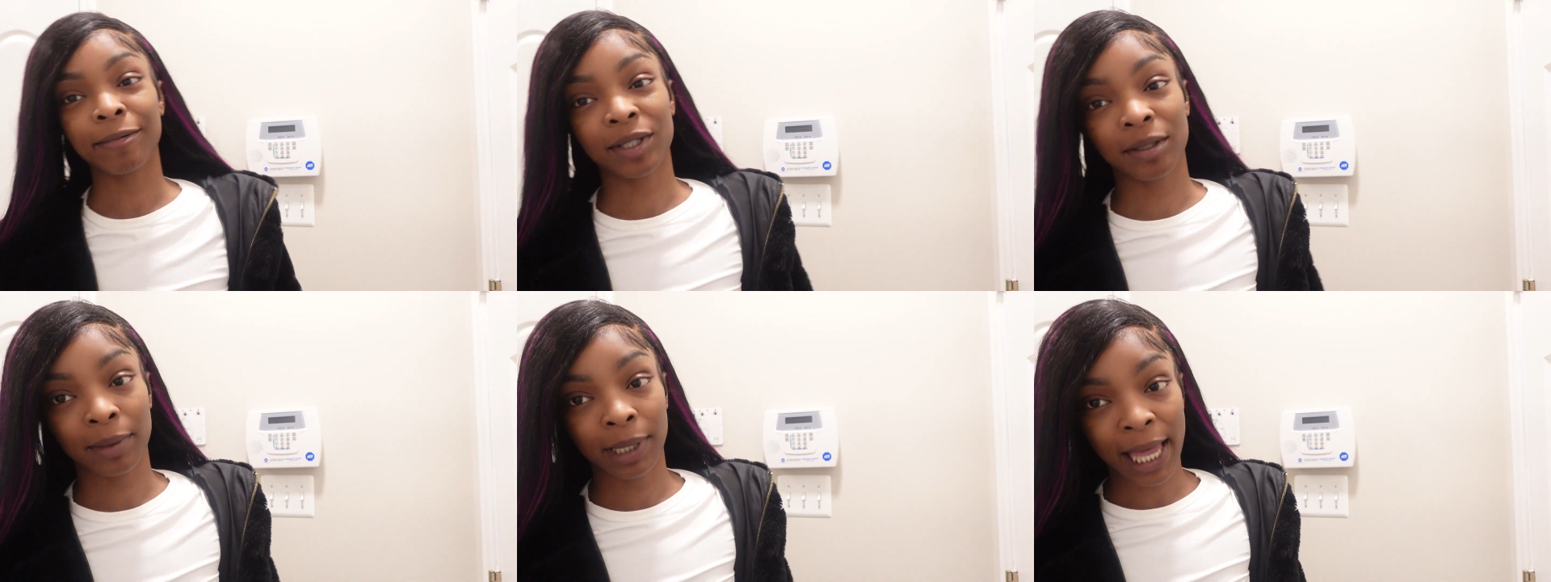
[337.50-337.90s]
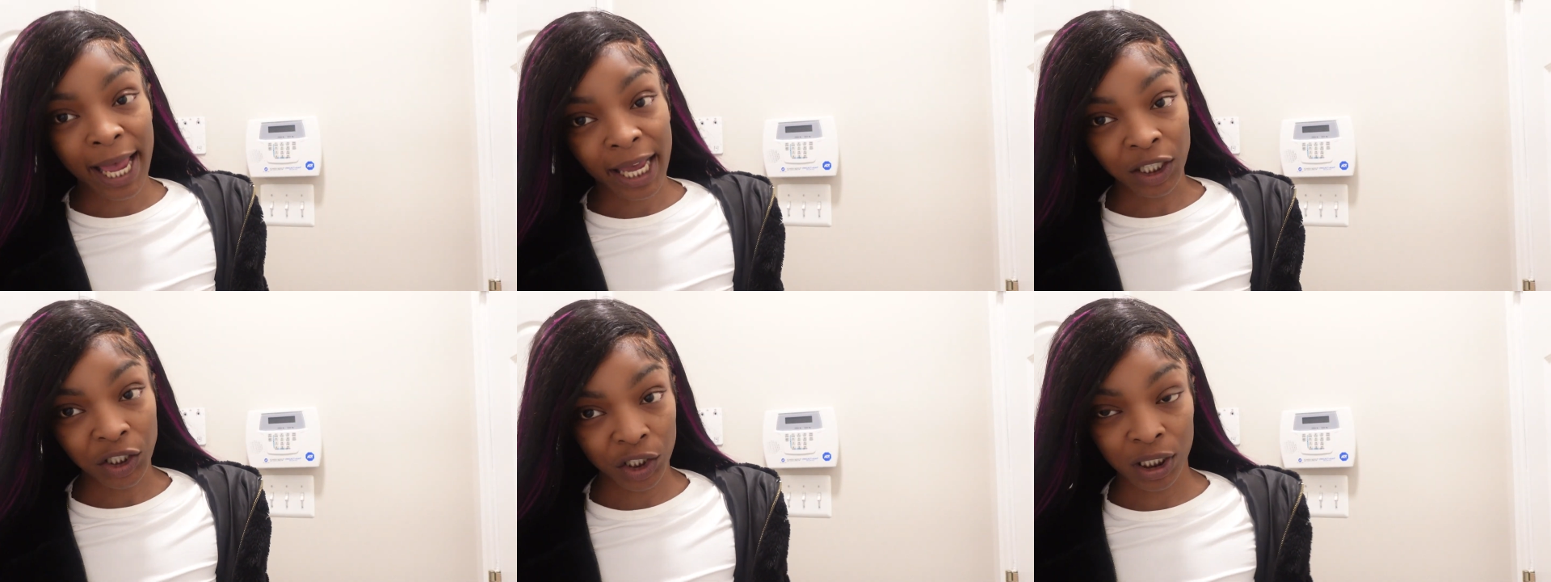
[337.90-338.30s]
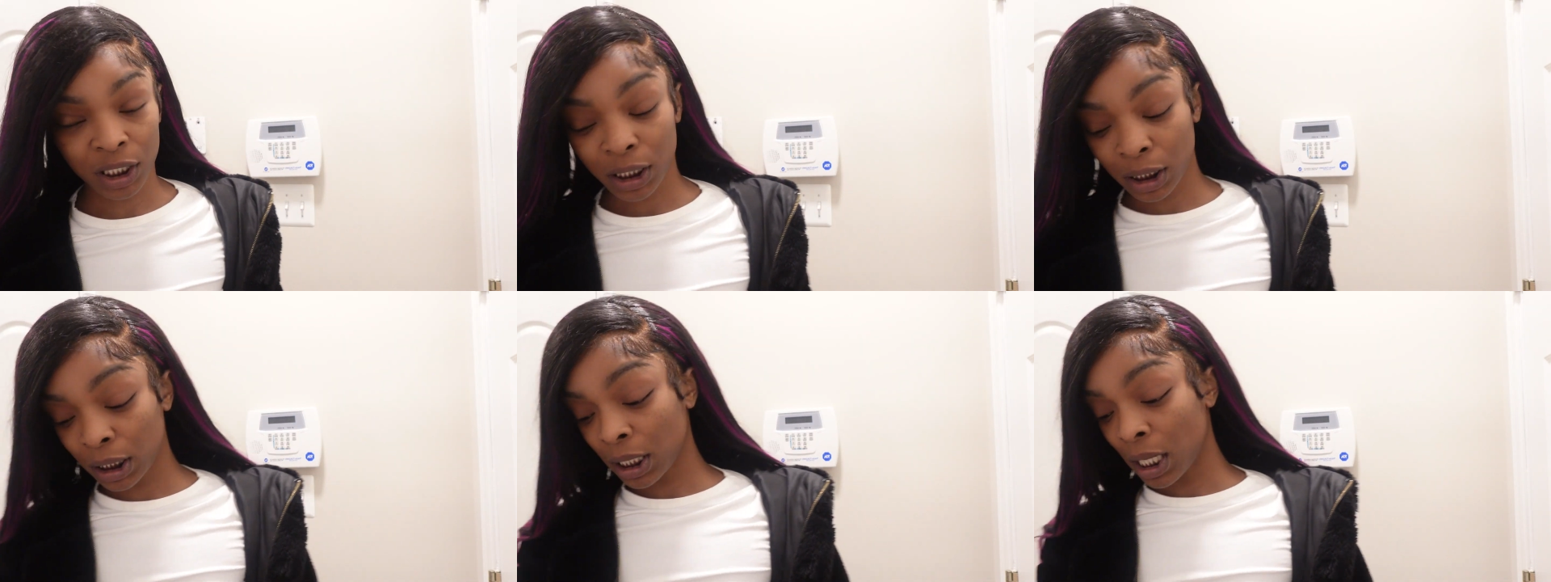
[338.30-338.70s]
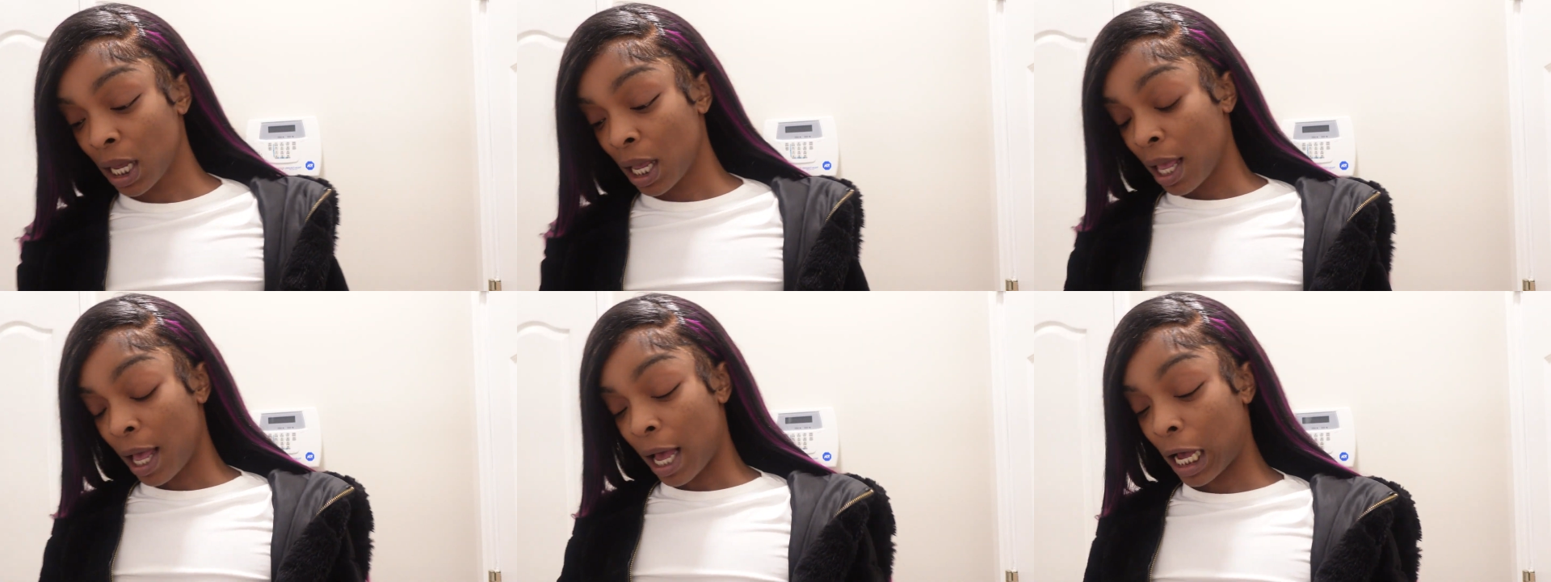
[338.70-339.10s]
some lashes.
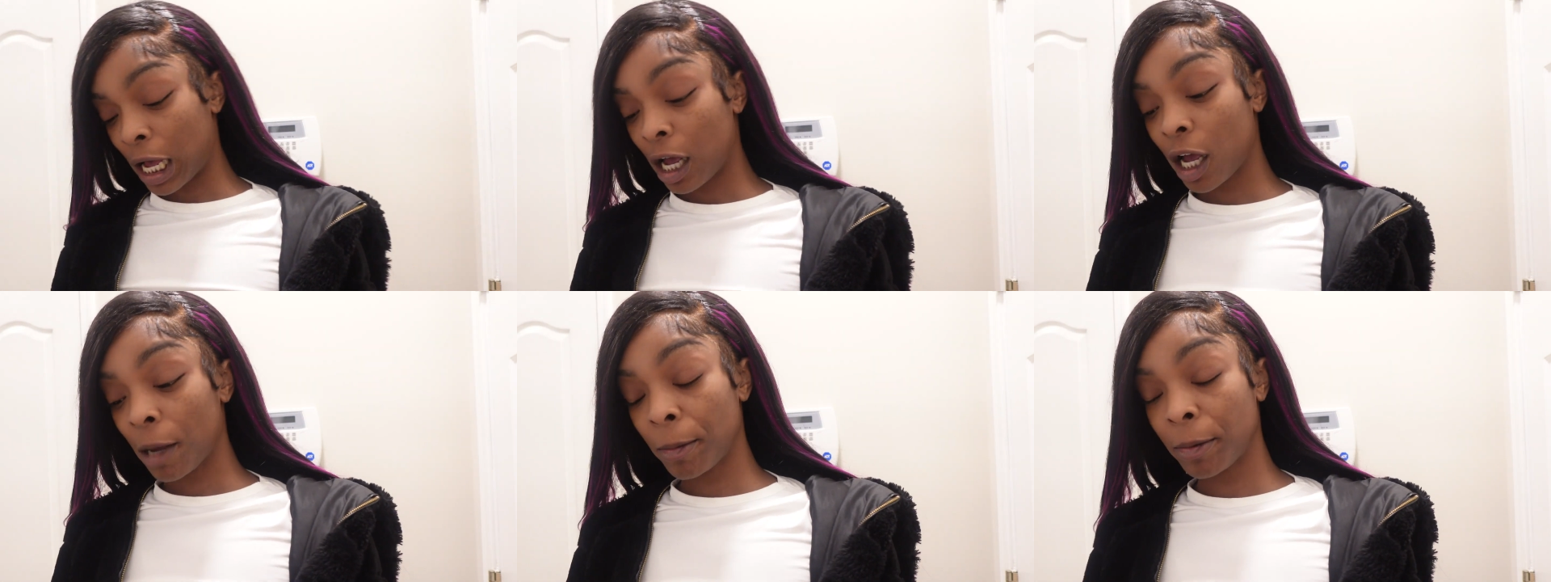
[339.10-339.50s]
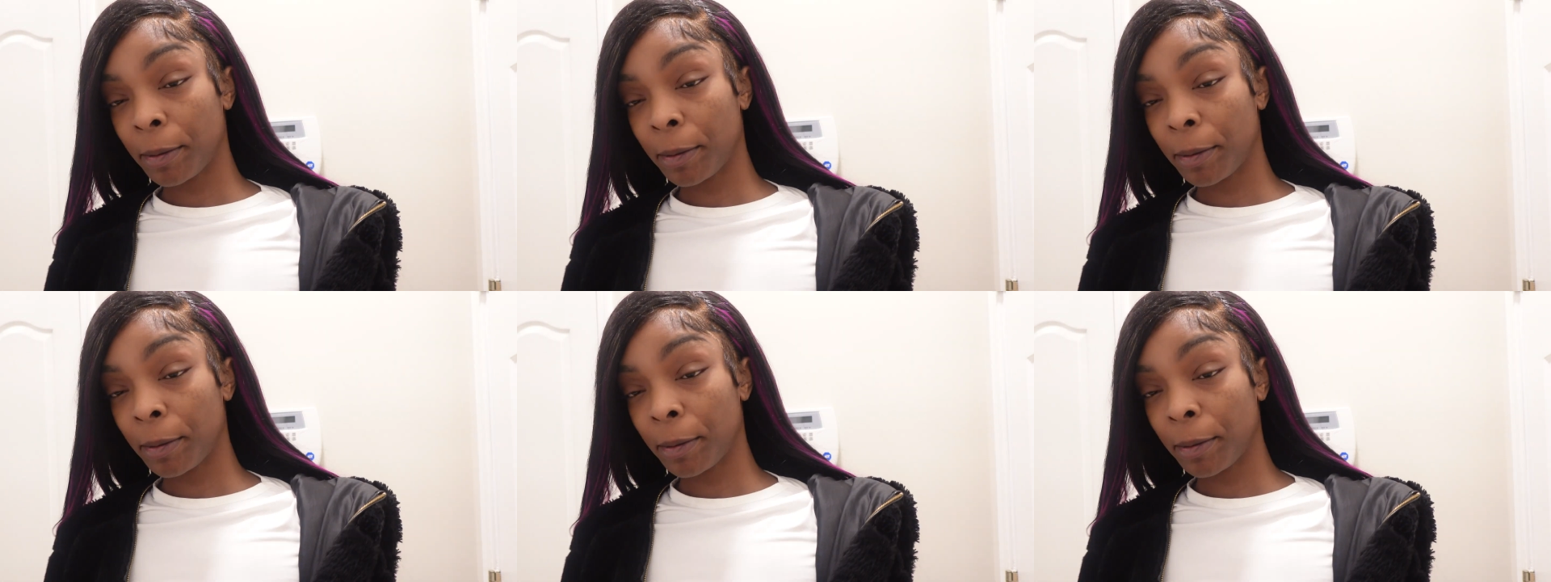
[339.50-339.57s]
Um,